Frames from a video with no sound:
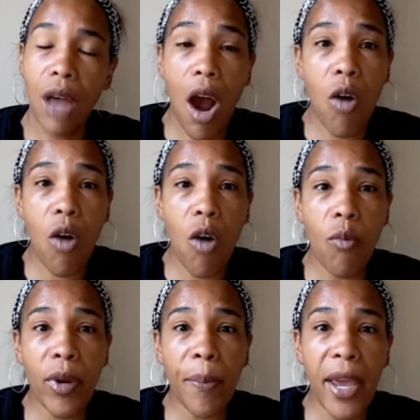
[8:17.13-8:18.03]
Home
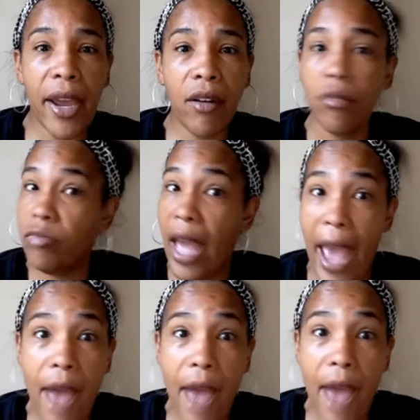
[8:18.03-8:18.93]
repair.
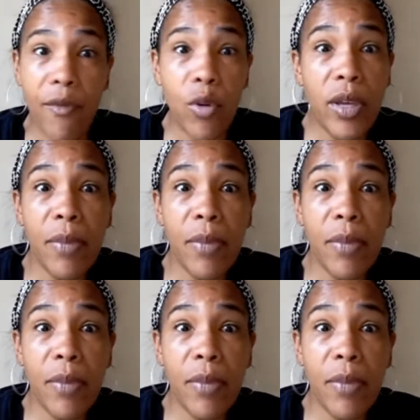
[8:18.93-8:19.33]
Haven't we